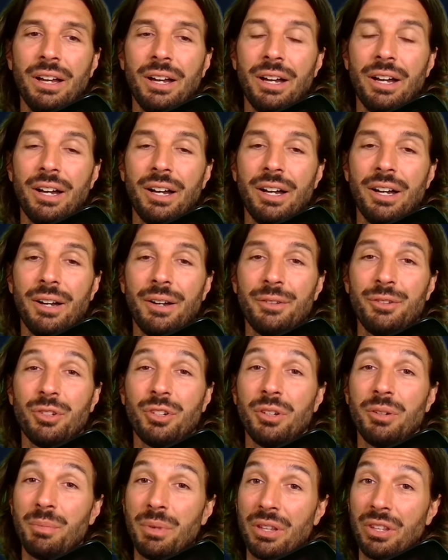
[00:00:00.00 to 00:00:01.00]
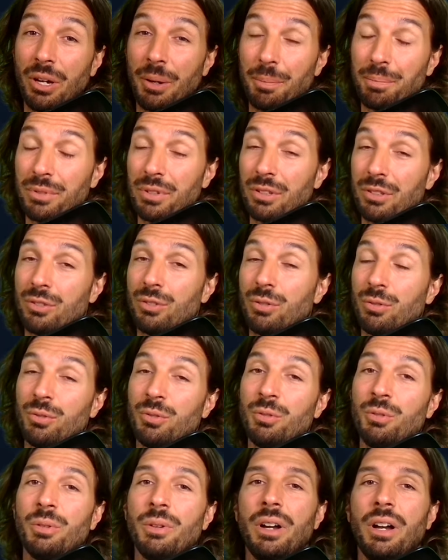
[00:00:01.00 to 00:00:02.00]
Uh, you can mint up to
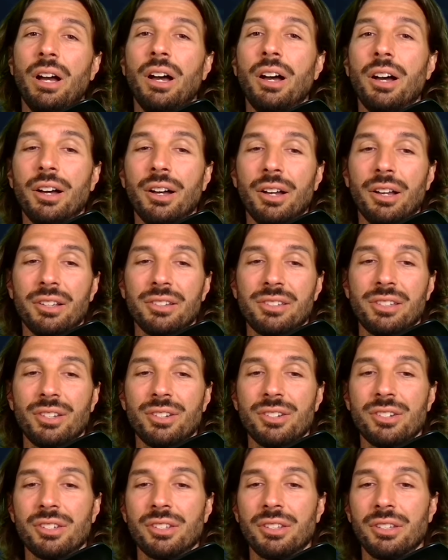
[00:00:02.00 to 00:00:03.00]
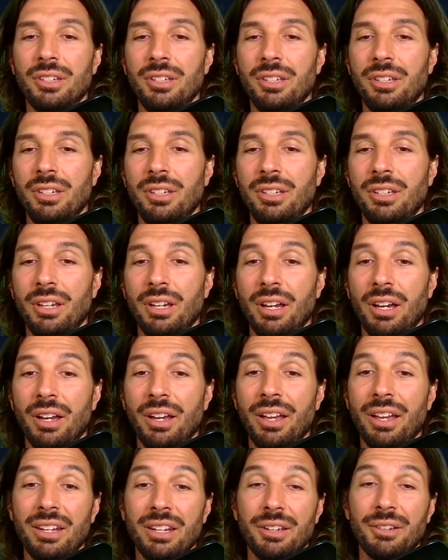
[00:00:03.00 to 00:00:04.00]
two uh, essentially uh,
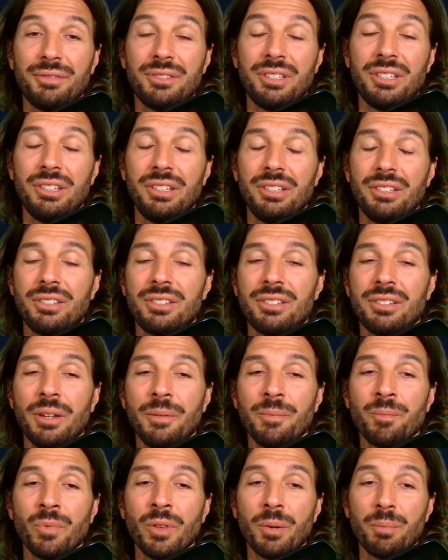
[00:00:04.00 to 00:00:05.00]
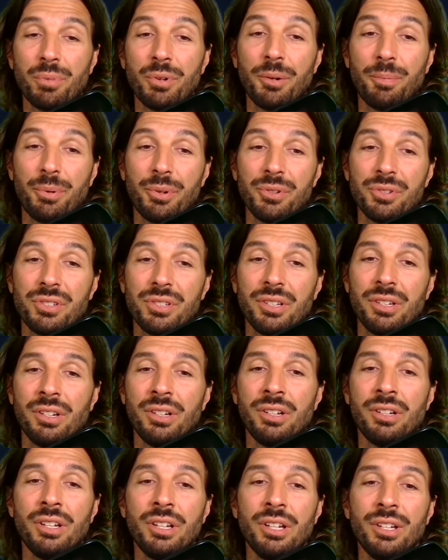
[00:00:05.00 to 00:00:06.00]
NFTs per
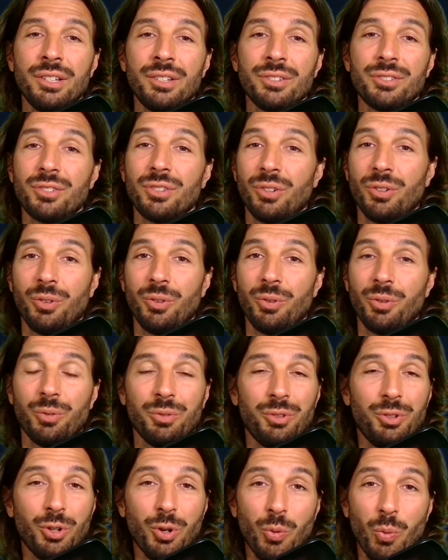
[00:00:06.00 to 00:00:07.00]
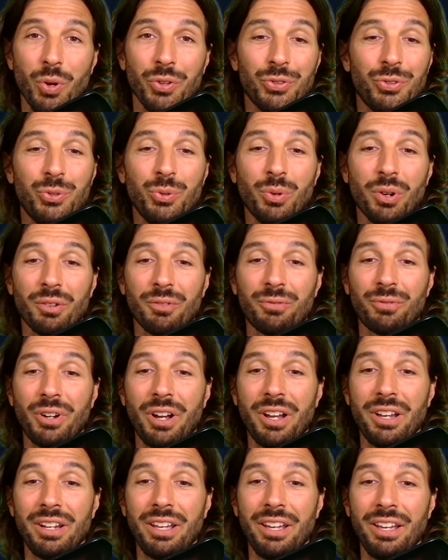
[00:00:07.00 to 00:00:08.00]
person. So you know what to do on
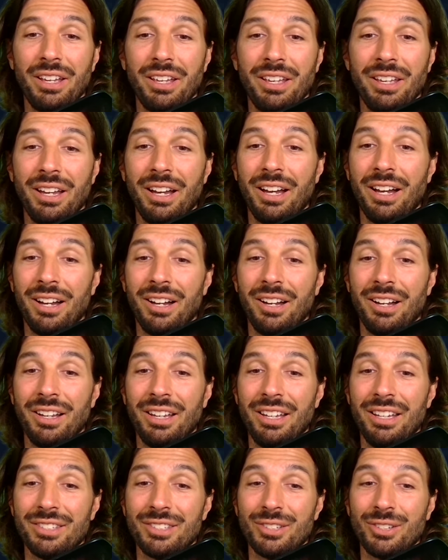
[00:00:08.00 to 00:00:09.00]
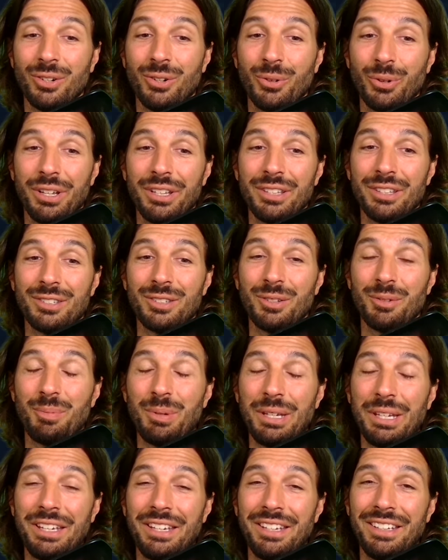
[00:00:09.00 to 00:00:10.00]
Friday. Uh, it's going to
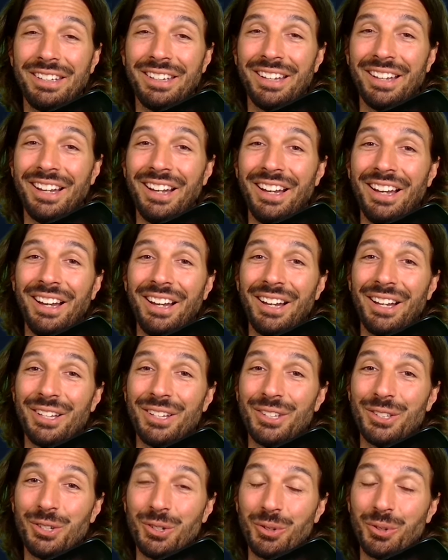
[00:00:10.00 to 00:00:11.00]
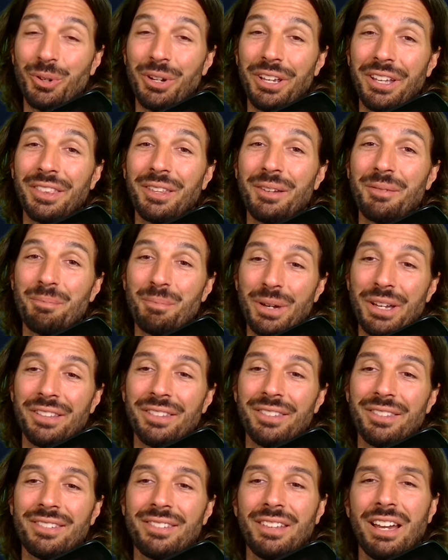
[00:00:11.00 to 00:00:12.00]
be doing the
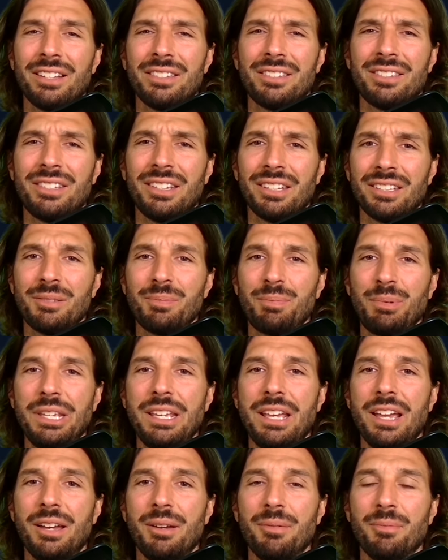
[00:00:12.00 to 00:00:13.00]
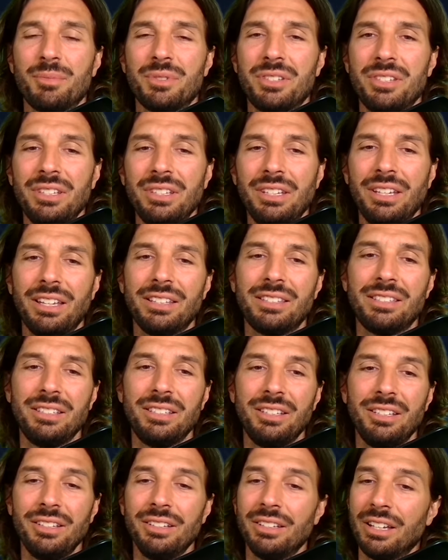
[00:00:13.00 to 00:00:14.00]
mints at 6 p.m.
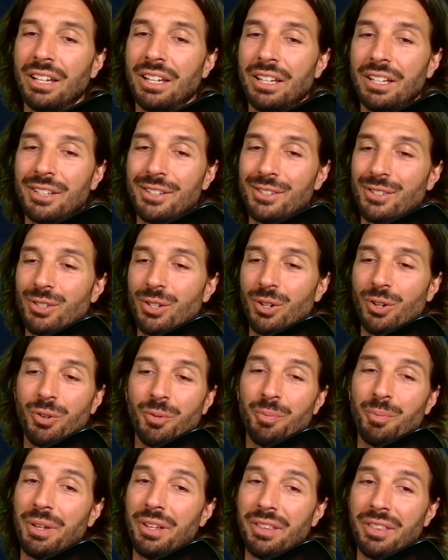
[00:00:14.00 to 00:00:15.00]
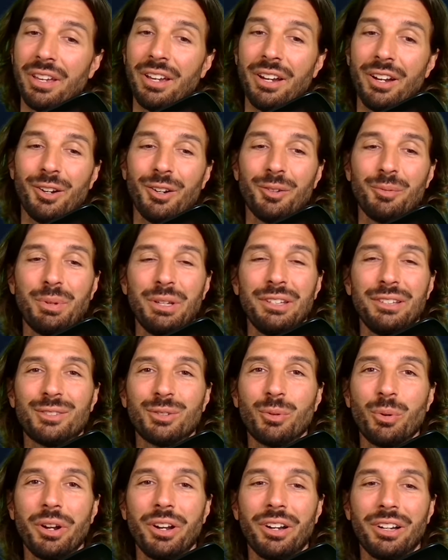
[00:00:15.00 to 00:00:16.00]
CAT. So be there, be
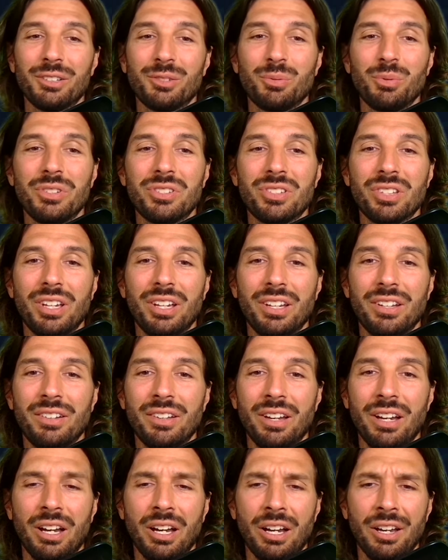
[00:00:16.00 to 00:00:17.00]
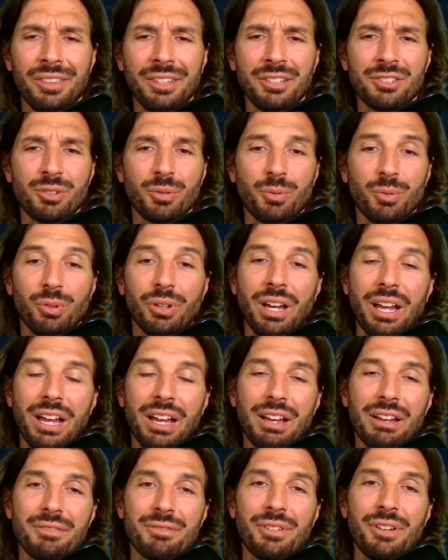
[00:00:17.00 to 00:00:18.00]
square, as we said. Uh, I think so. We'll
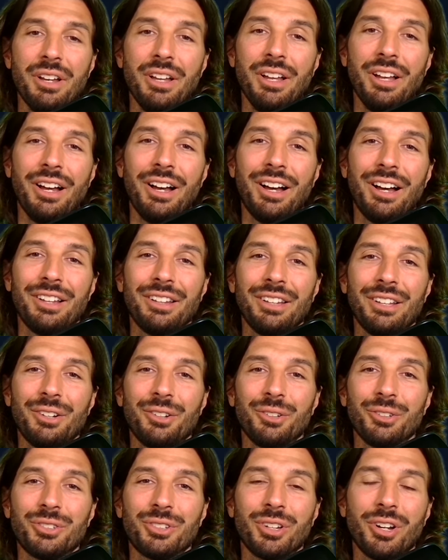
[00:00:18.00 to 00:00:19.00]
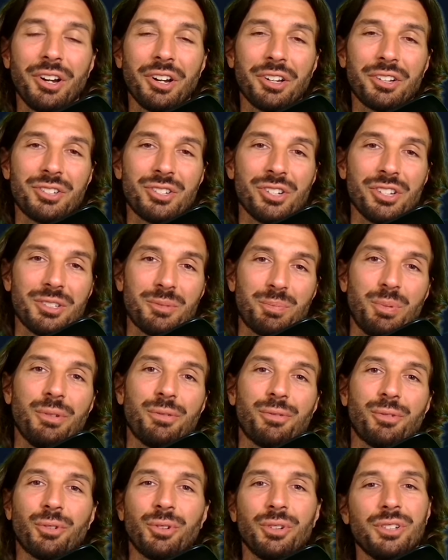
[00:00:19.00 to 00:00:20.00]
have a little talk just
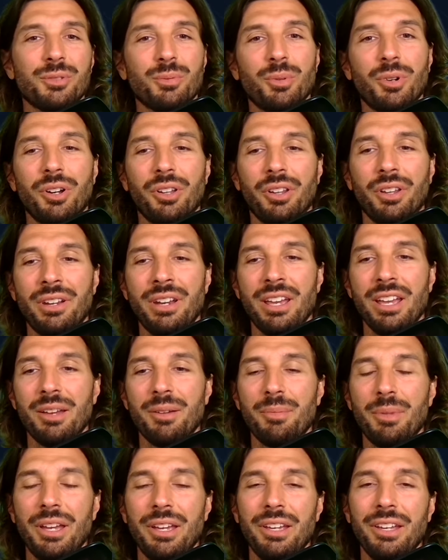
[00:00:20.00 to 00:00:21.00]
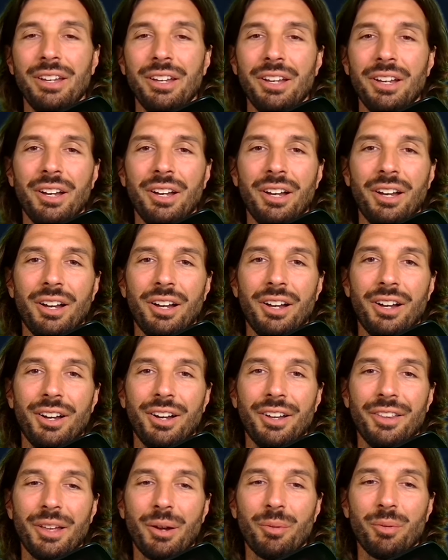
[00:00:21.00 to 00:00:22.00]
before as well, an AMA.
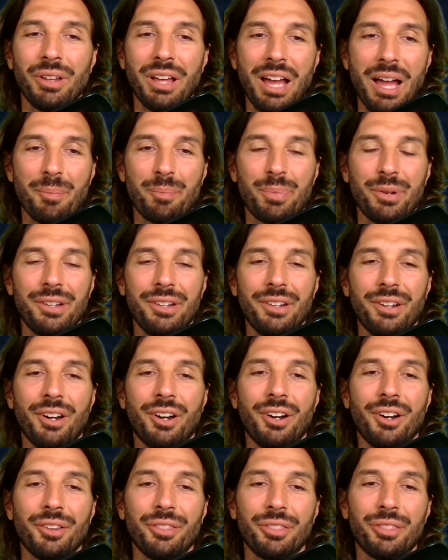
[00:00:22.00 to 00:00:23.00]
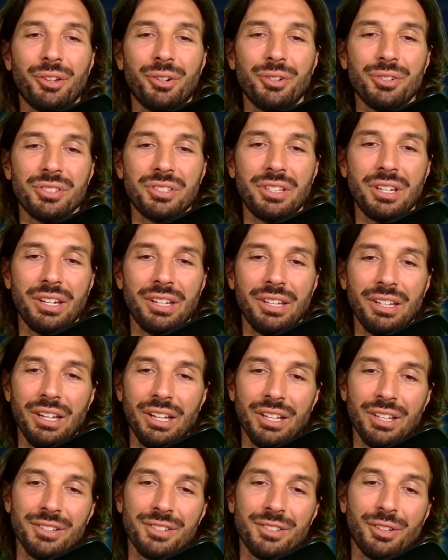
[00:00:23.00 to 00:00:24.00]
Uh, that will happen on Thursday.
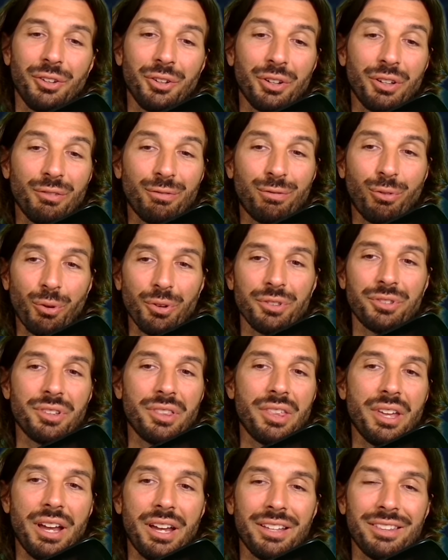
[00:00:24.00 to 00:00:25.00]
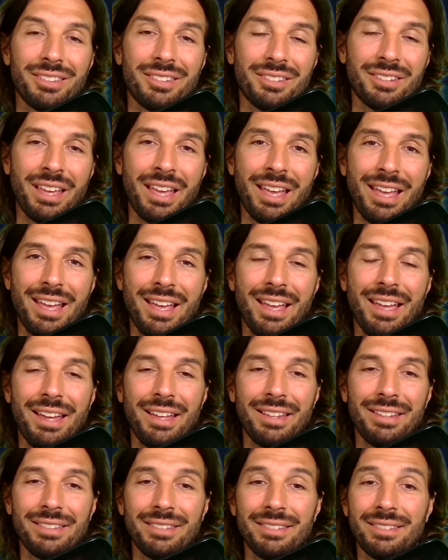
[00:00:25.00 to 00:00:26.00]
So looking forward to that.
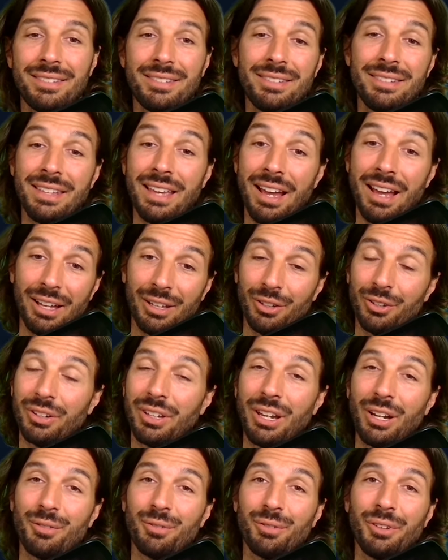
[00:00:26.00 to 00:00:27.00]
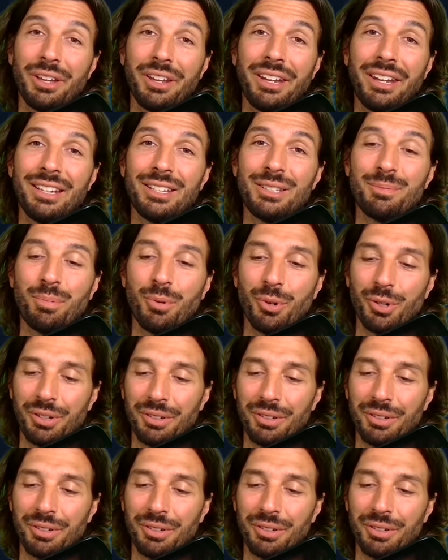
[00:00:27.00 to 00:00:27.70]
And yeah, look careful at Xborg